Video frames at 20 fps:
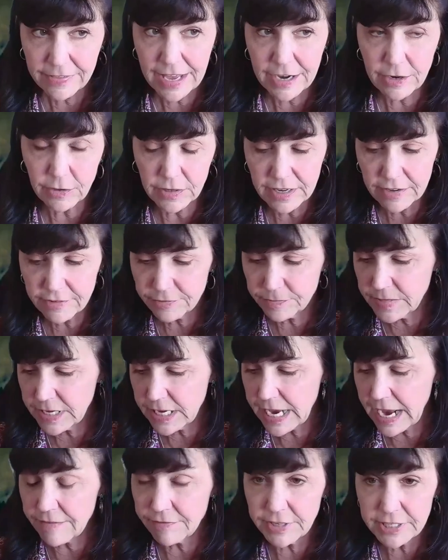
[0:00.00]
that'll give
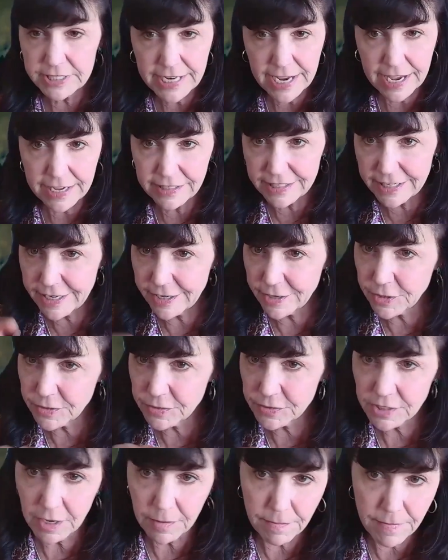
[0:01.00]
me every 10
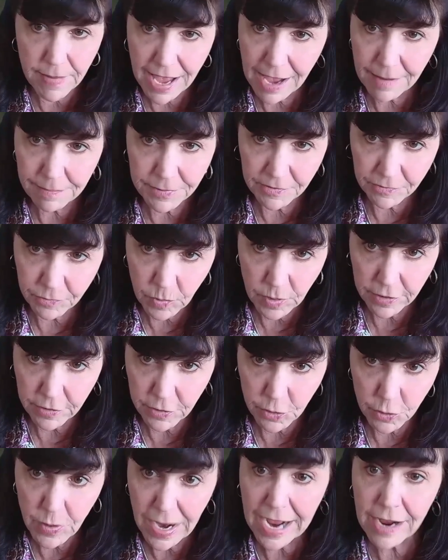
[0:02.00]
years a map of where
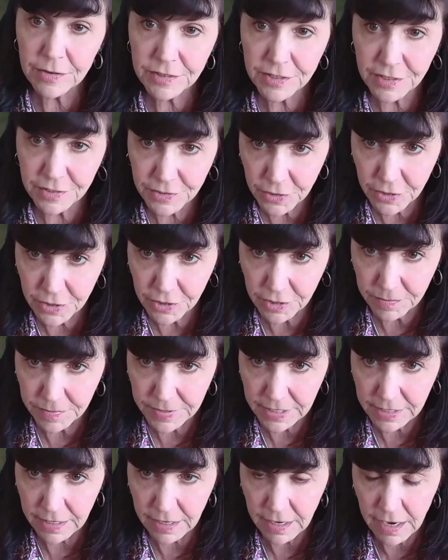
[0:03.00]
new houses are going to
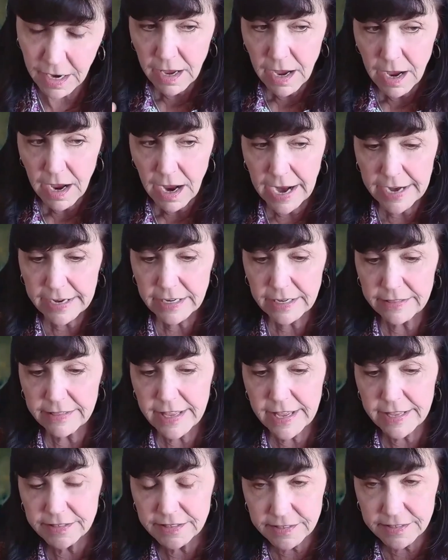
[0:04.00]
be. I can
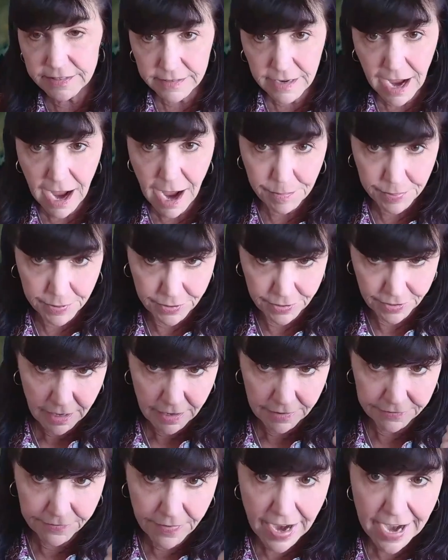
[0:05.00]
then stop
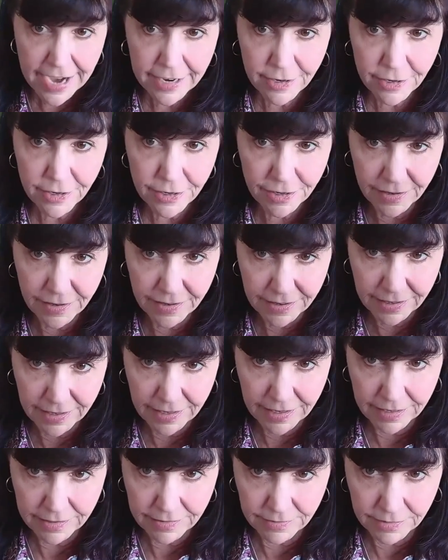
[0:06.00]
a fire
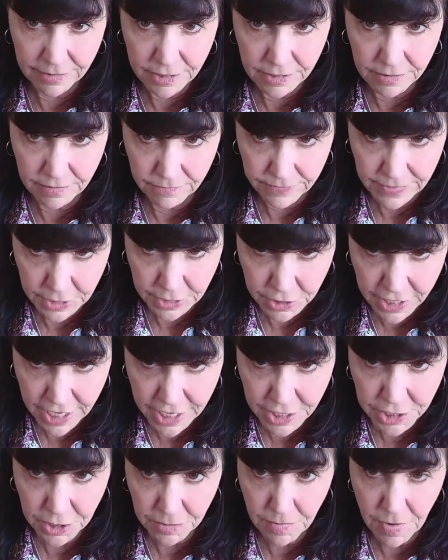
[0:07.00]
and
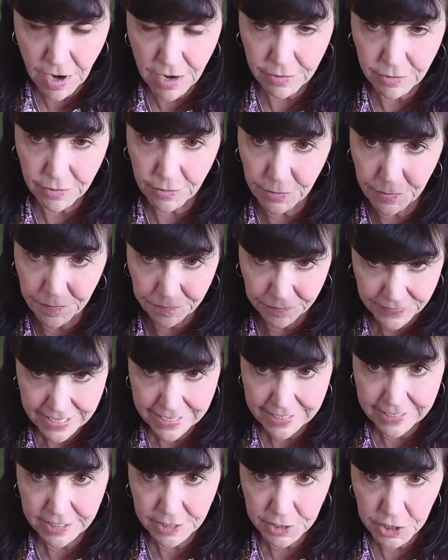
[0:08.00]
vegetation model
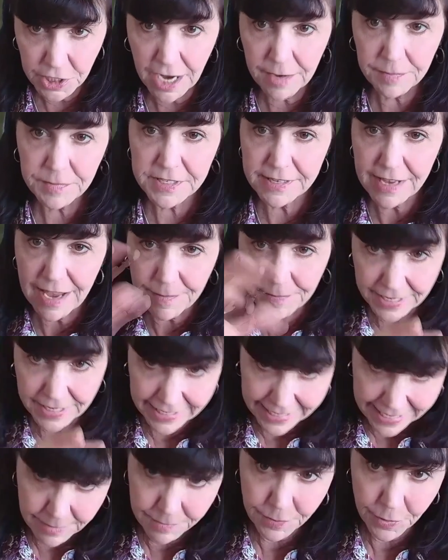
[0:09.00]
at each time step and
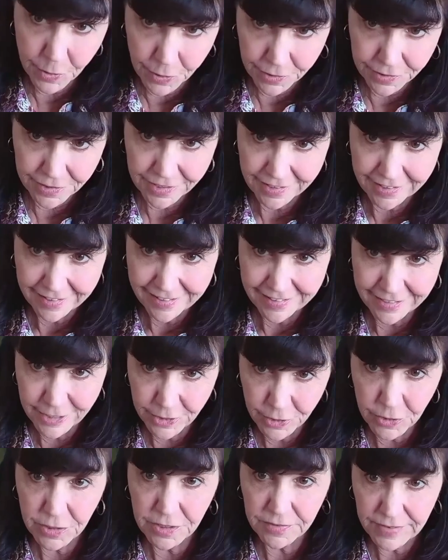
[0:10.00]
input the
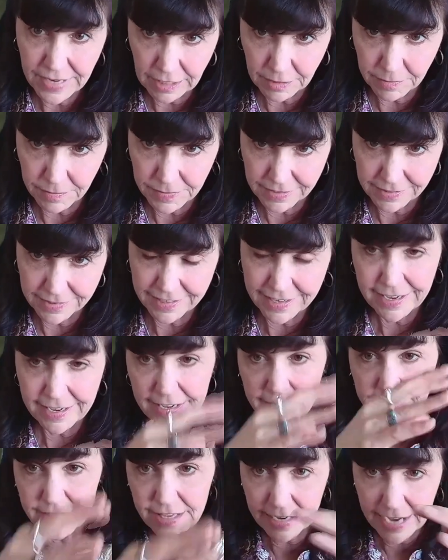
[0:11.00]
new development,
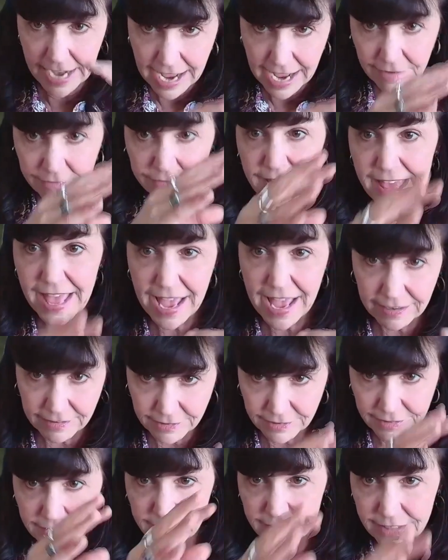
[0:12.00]
and then have that
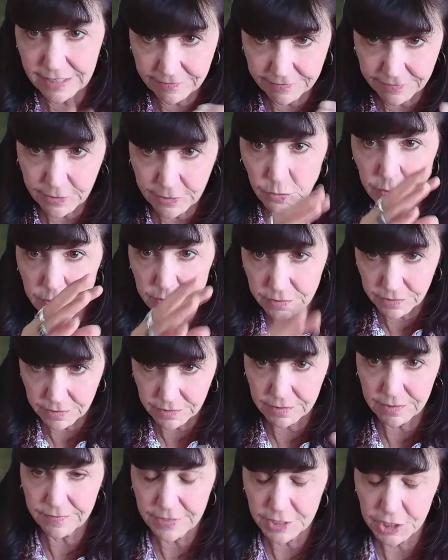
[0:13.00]
influence
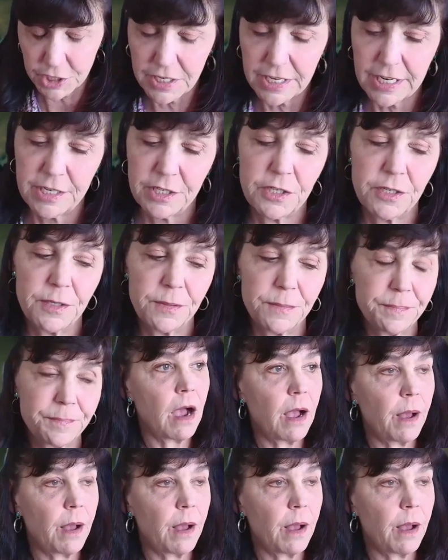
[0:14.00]
the vegetation.